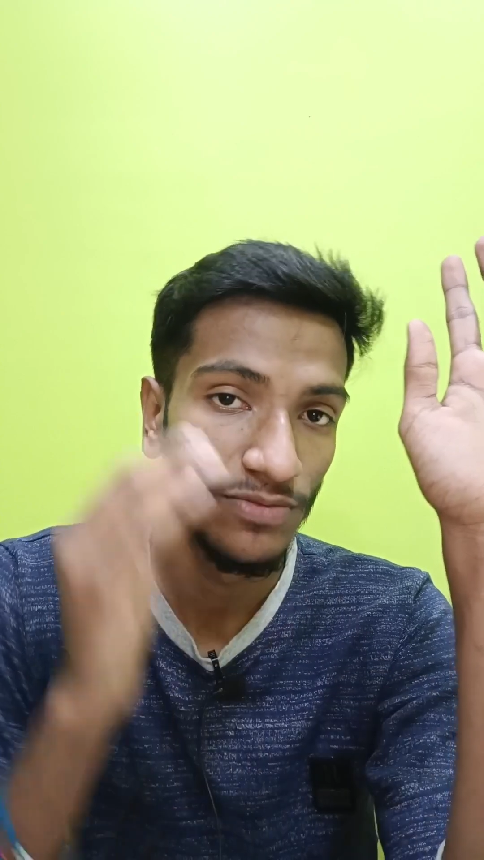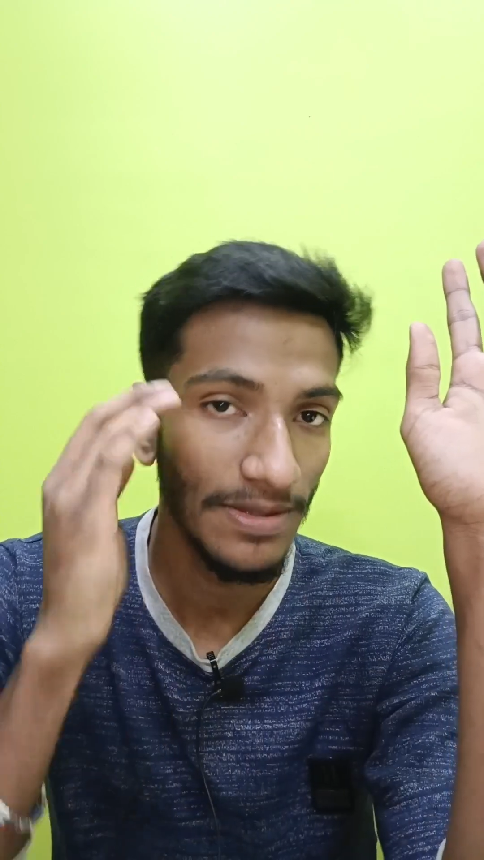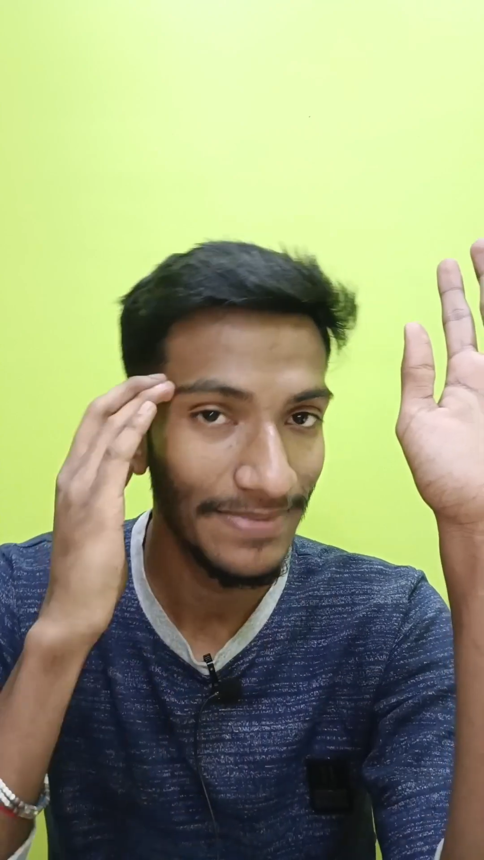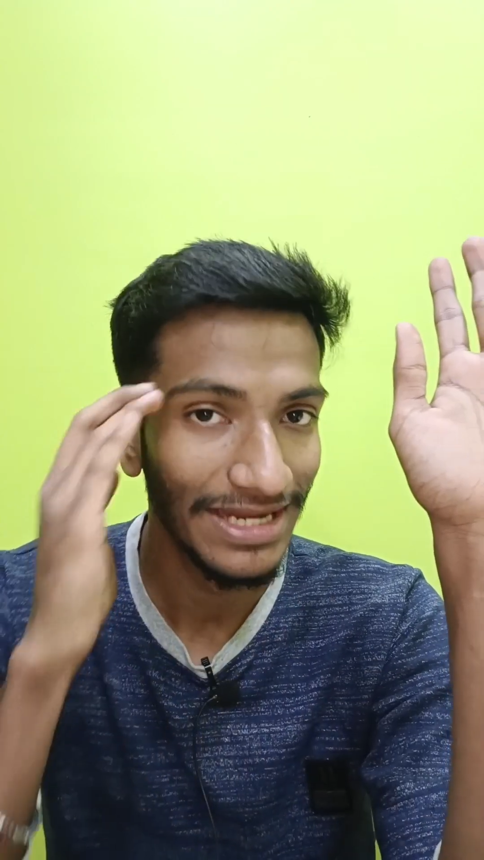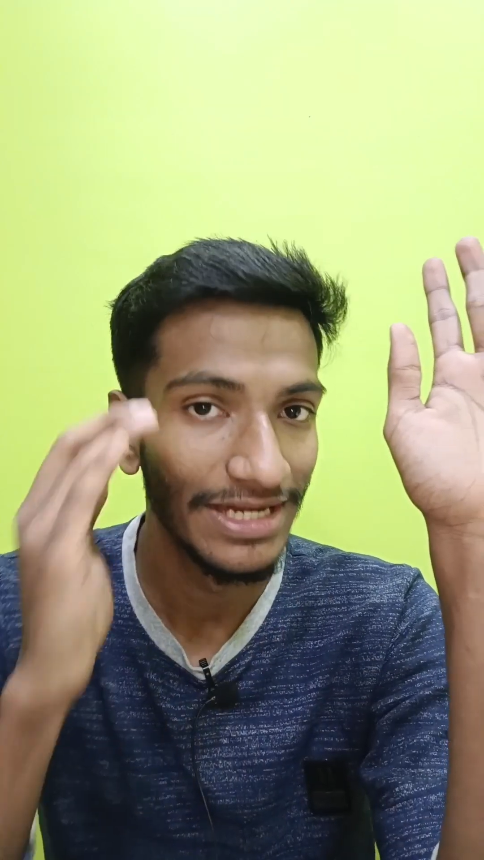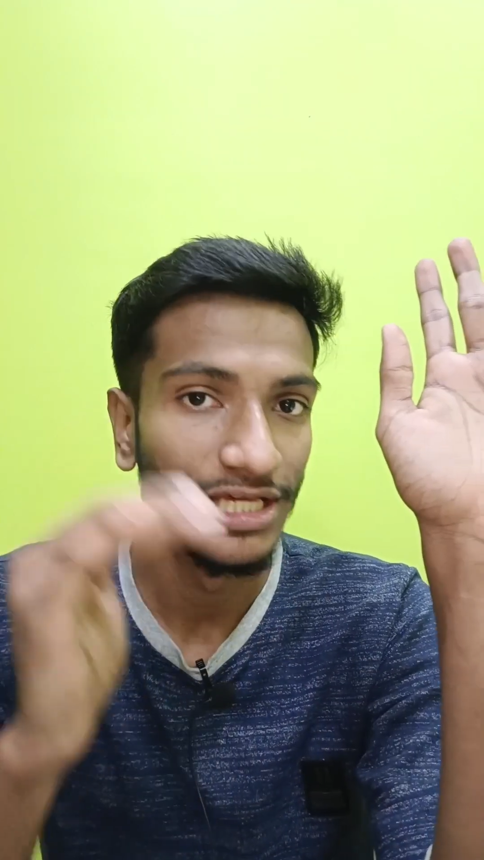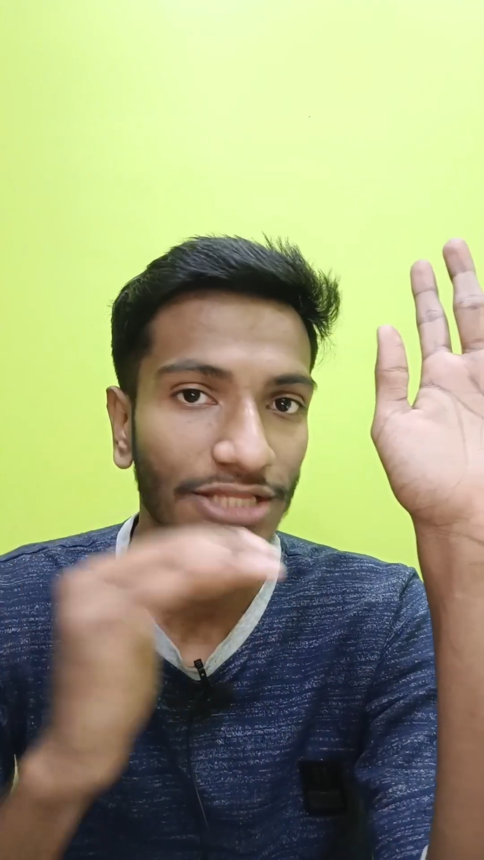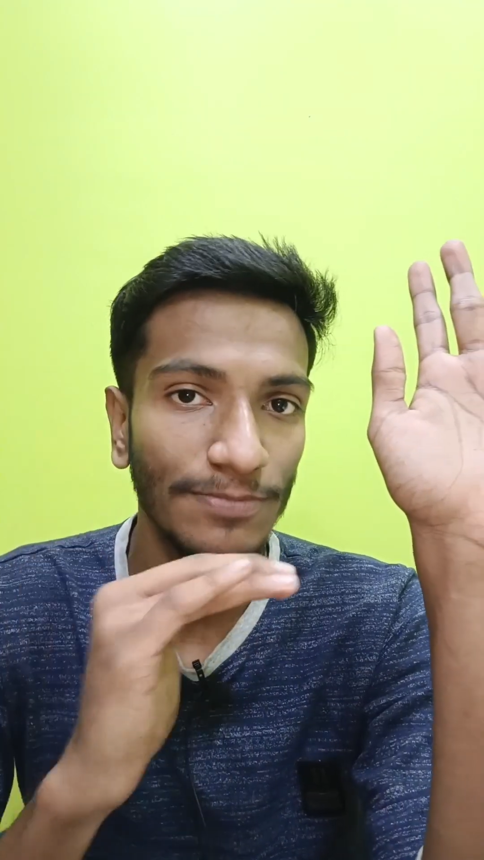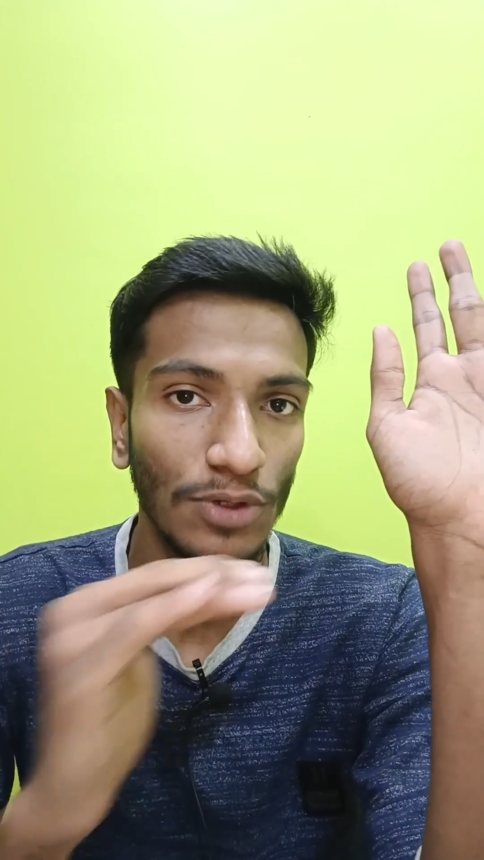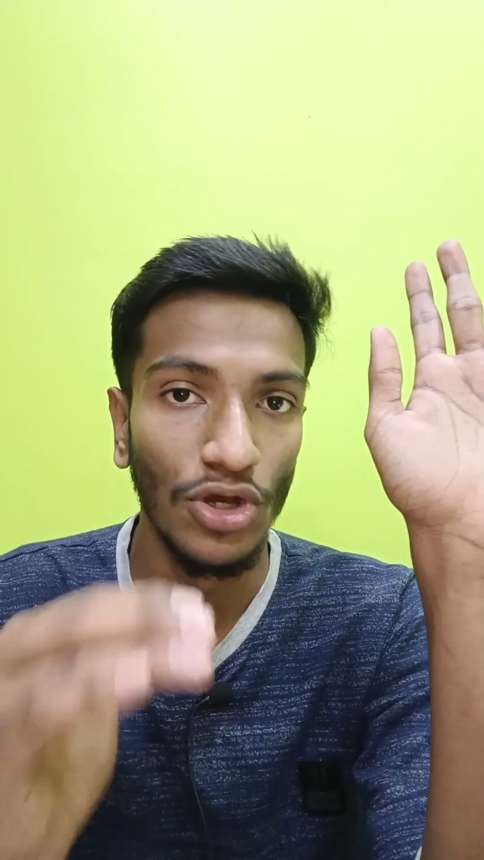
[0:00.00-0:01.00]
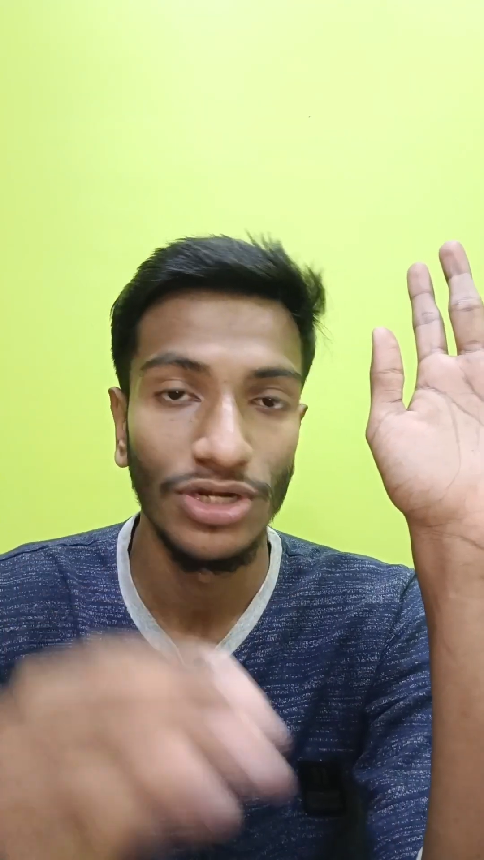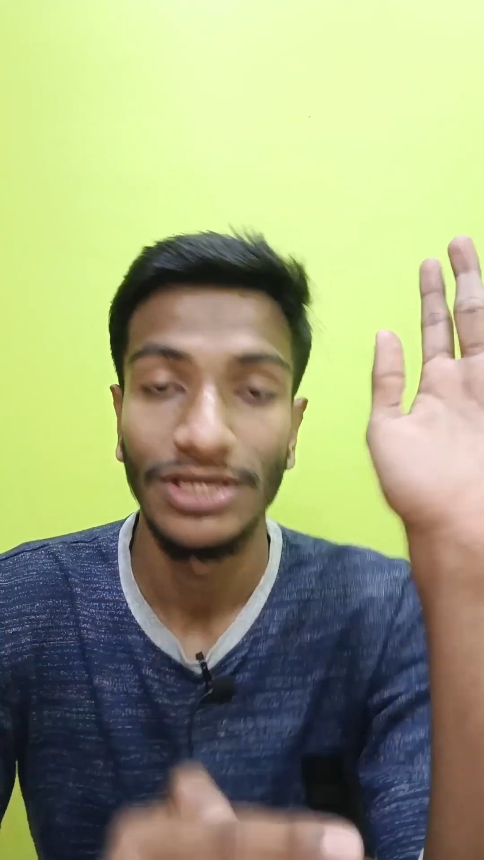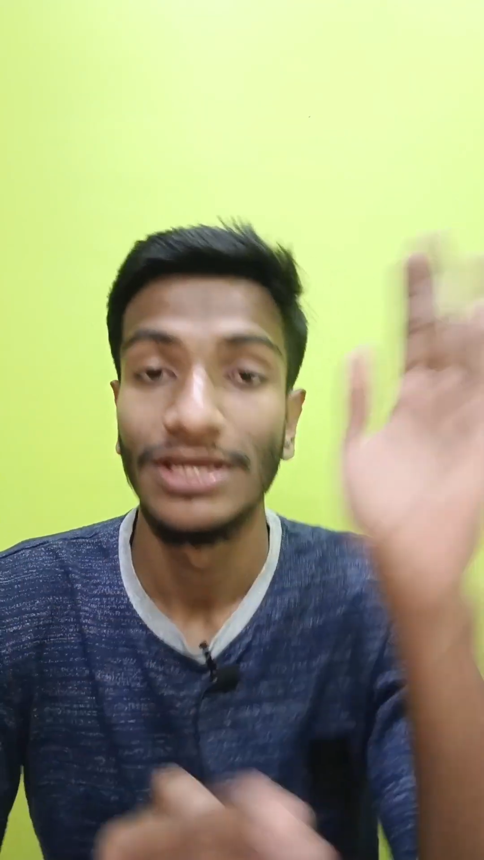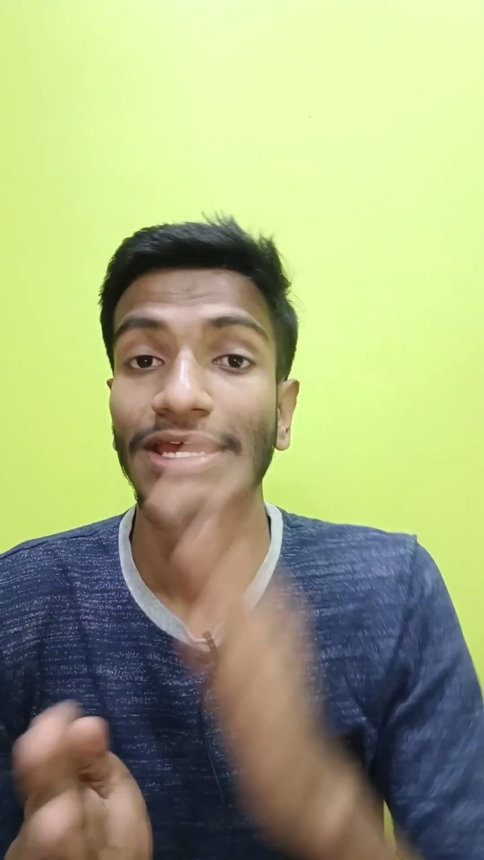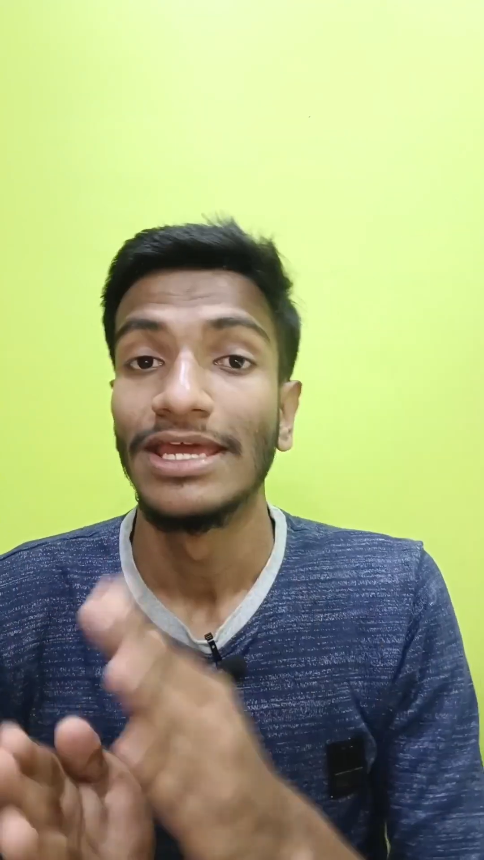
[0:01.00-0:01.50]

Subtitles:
to my brain is blocked,